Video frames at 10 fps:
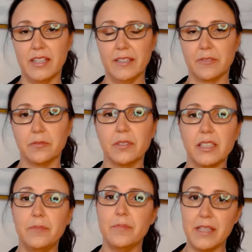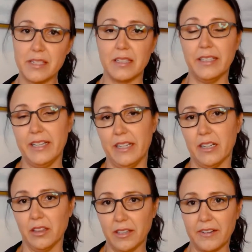and they were really misleading
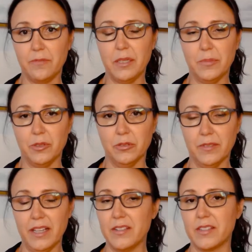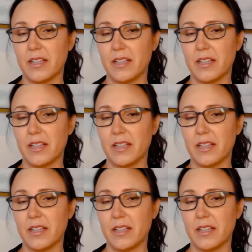a lot of people in ways